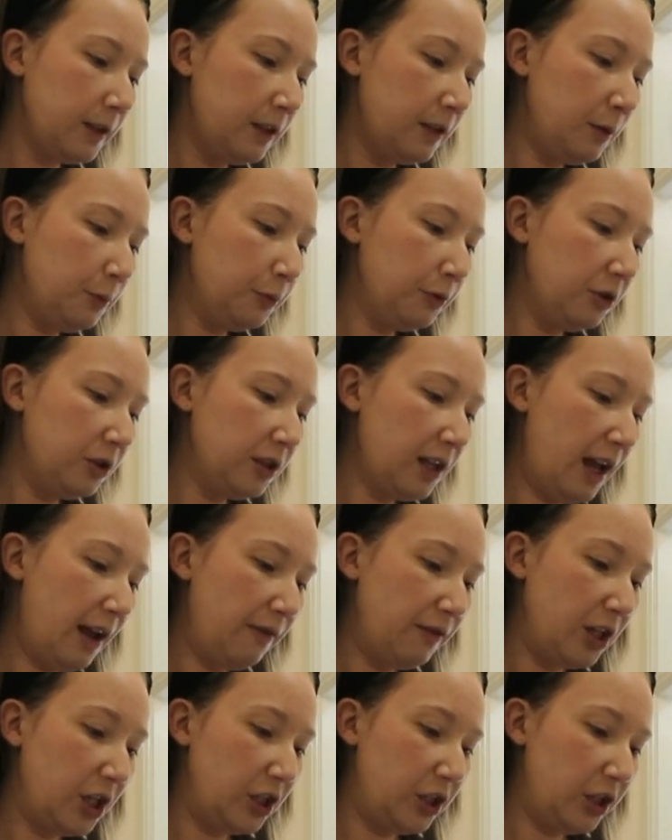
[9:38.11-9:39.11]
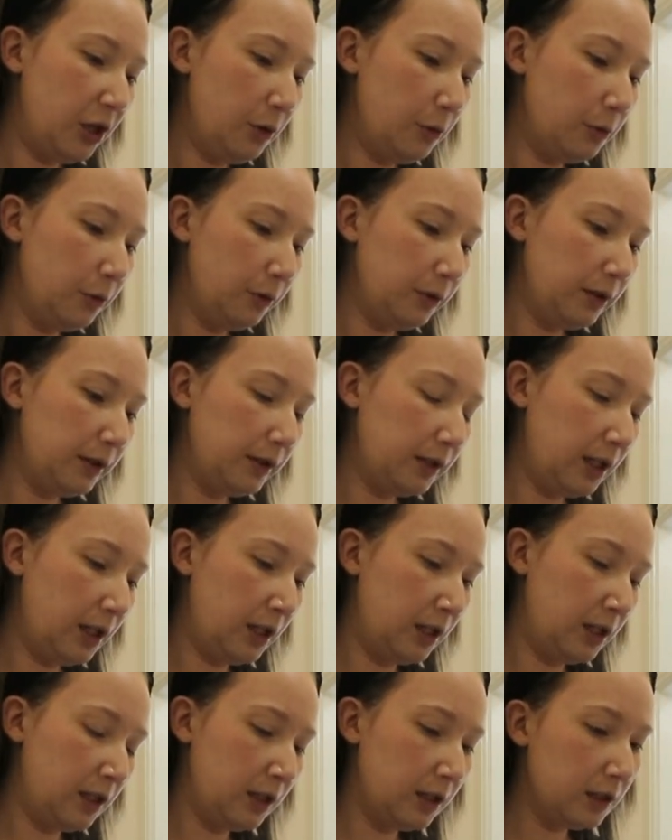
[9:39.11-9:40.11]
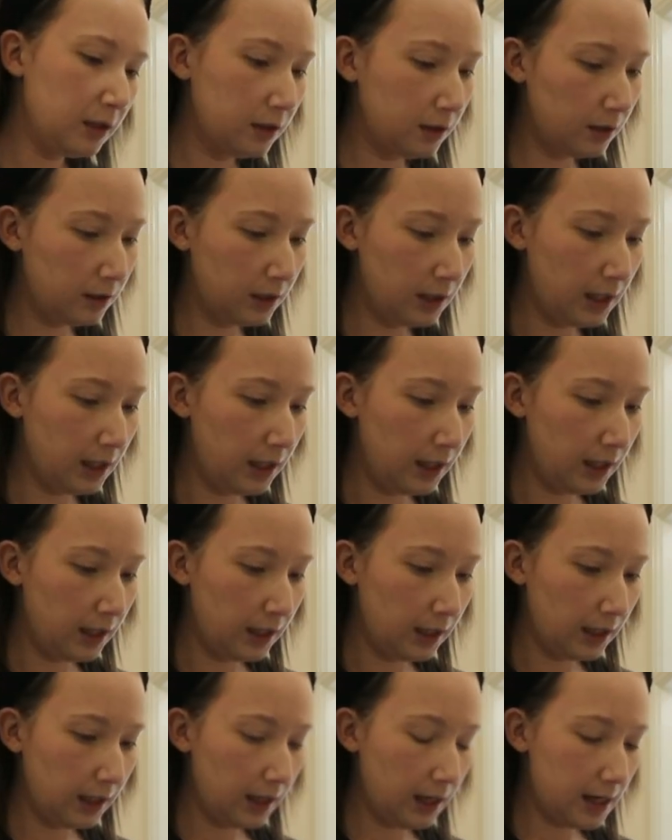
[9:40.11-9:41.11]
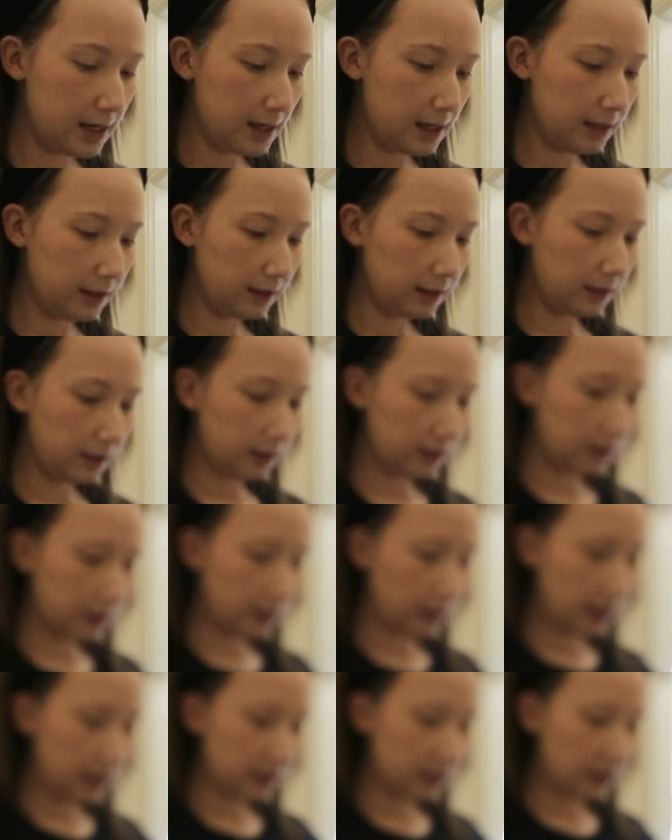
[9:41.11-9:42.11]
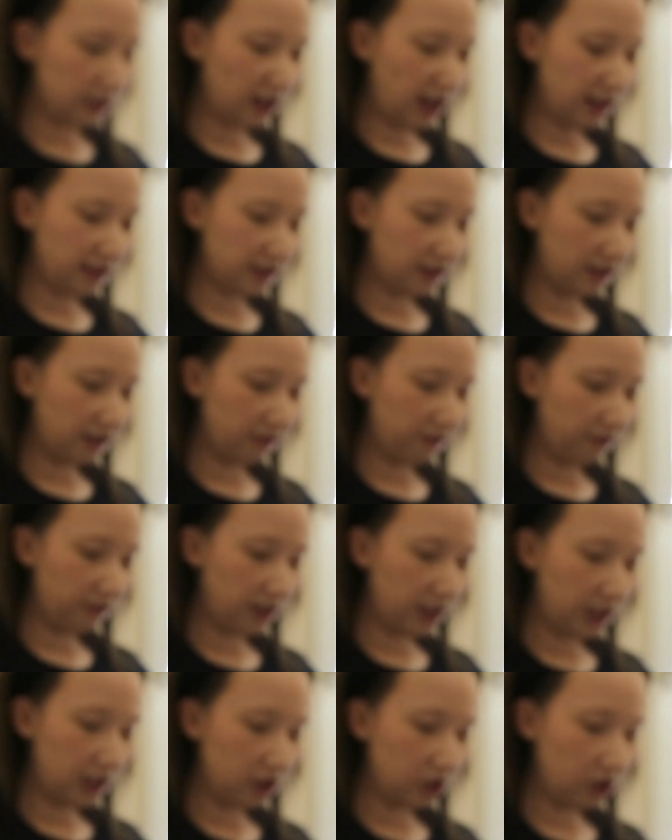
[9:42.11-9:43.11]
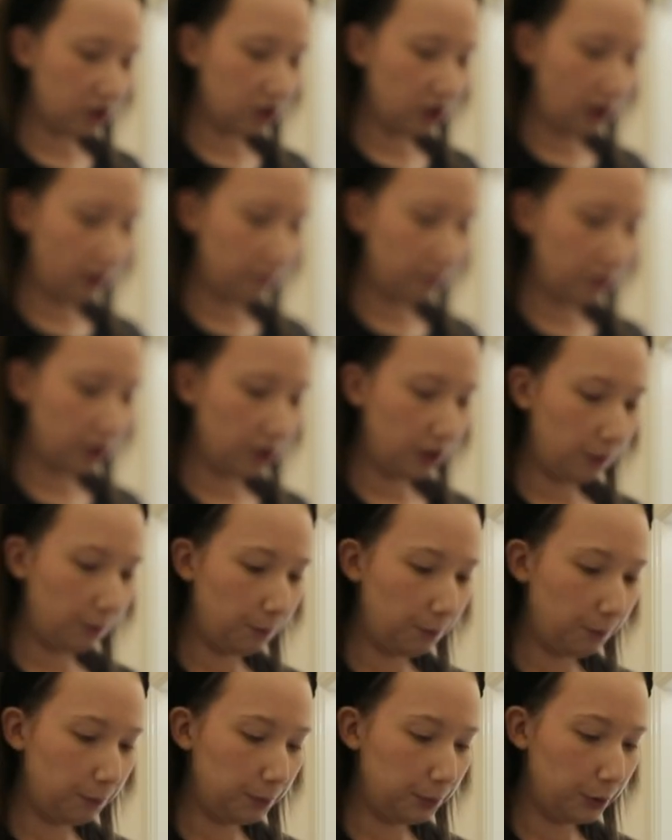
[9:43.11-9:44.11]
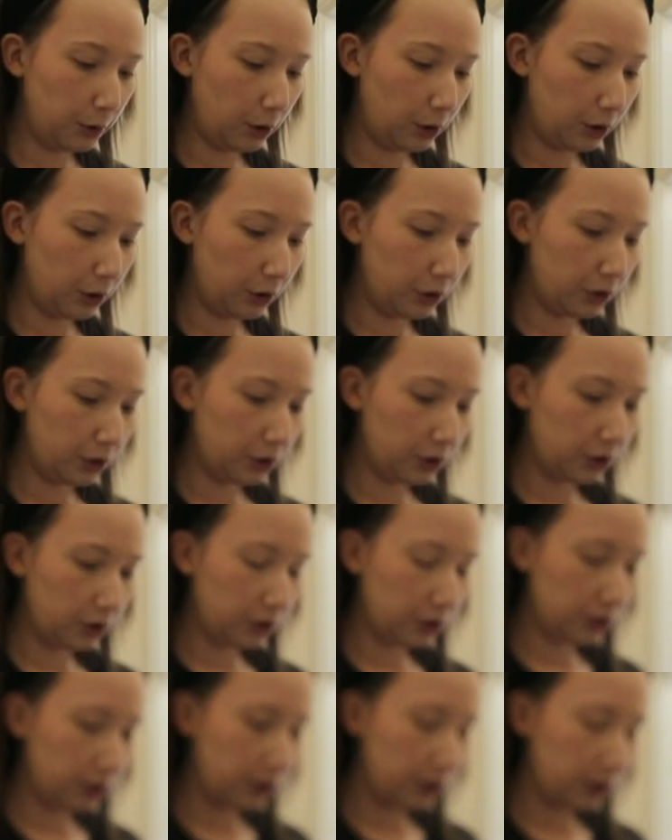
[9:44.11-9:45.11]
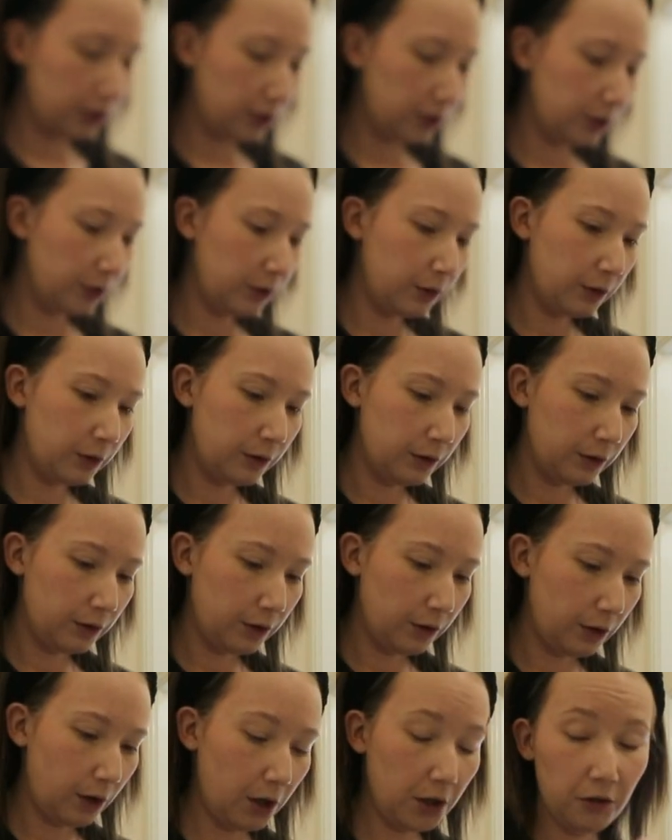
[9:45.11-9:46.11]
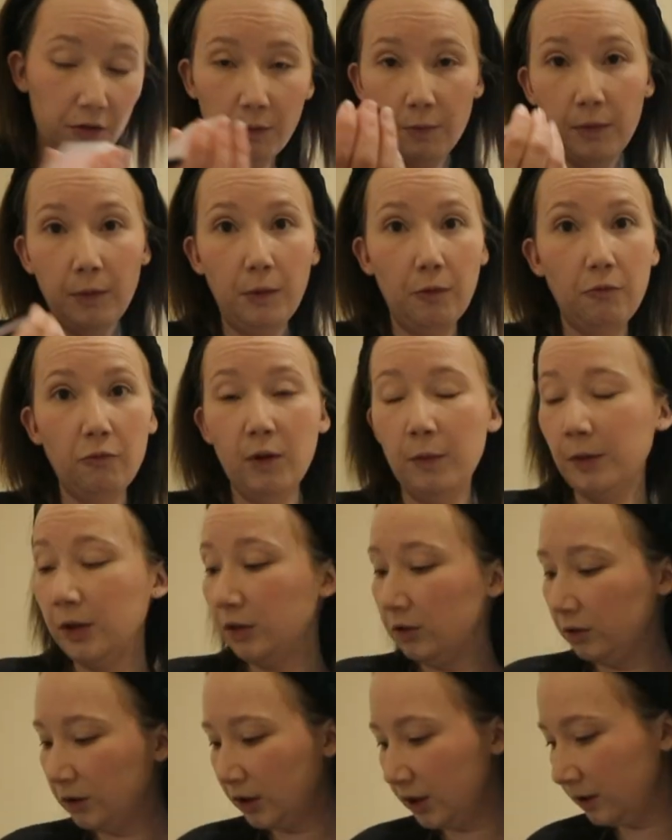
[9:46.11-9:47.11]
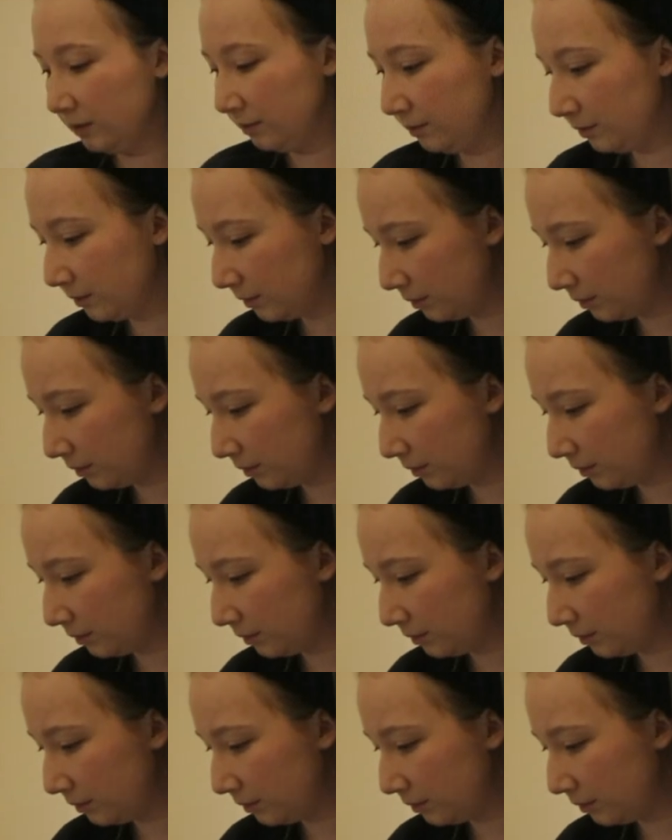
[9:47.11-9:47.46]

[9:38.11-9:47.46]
The blush that I've used is, it's a Lasting Finish soft colour blush. That's from Rimmel London.